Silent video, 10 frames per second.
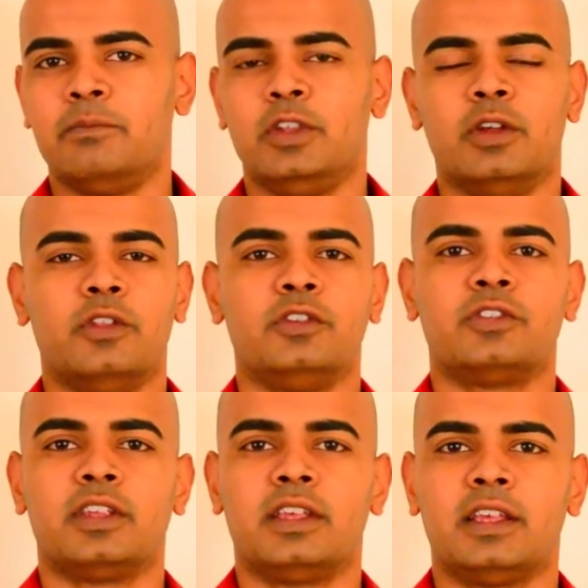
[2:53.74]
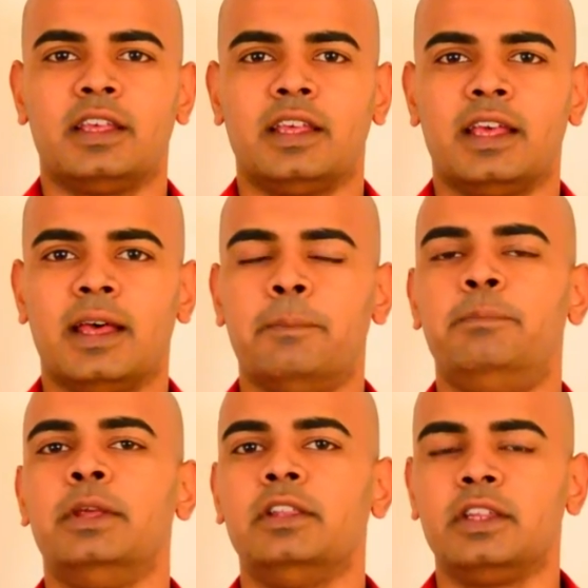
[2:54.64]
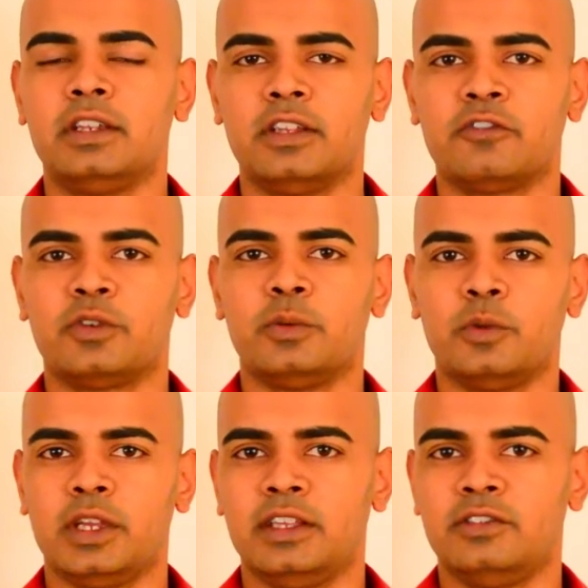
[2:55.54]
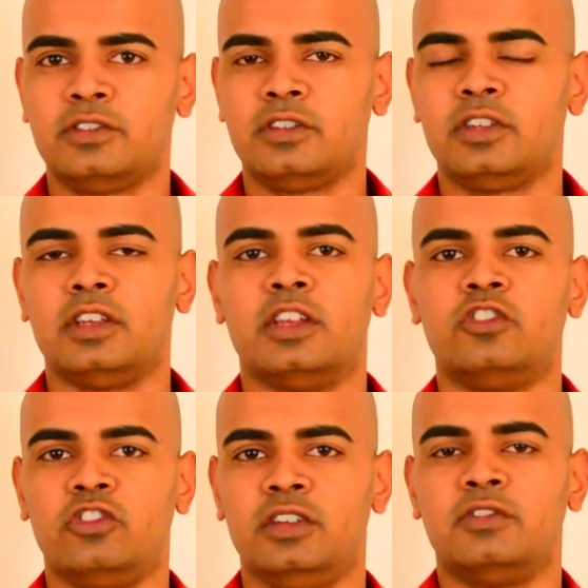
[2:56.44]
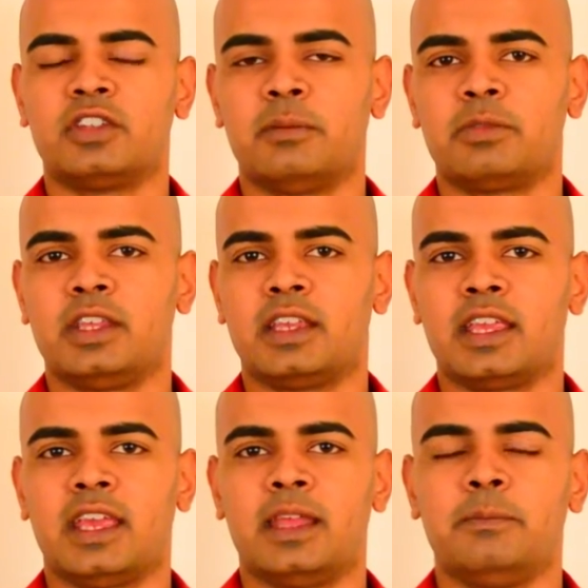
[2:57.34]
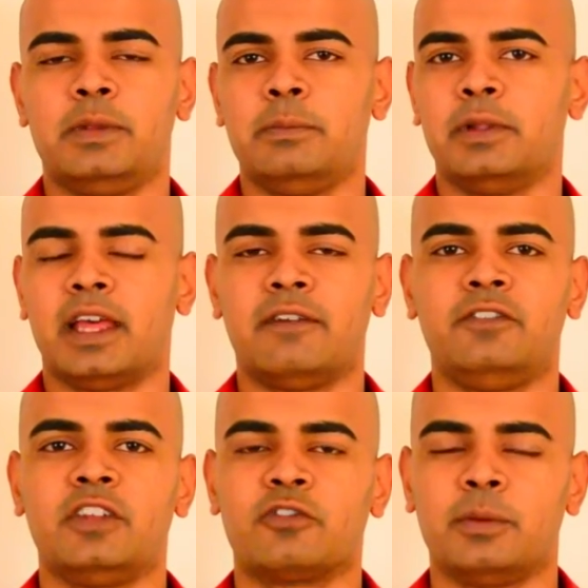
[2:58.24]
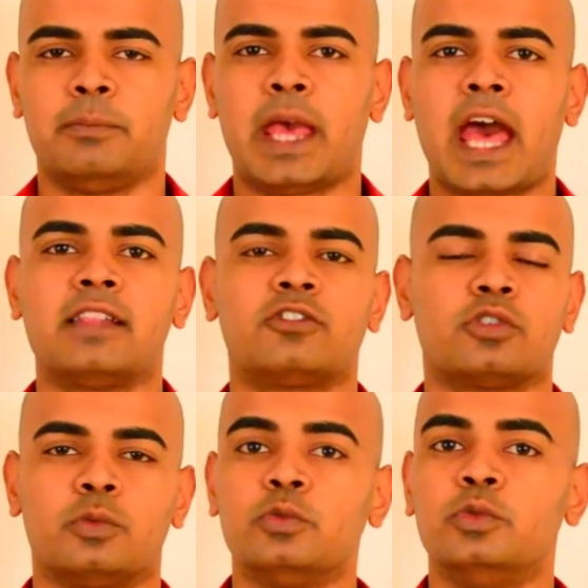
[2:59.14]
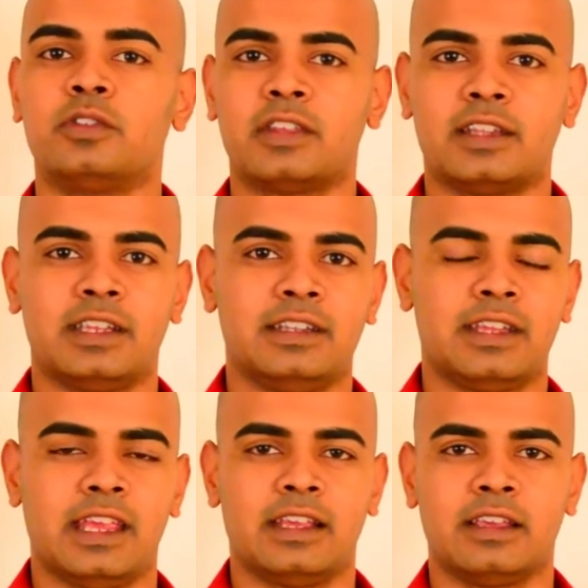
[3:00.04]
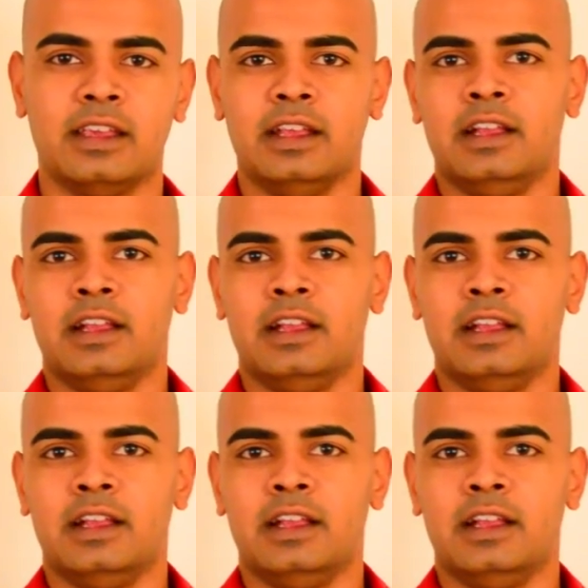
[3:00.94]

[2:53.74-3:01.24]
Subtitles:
You know, there's a billion different ways to achieve something, and people have different paths or routes that they take.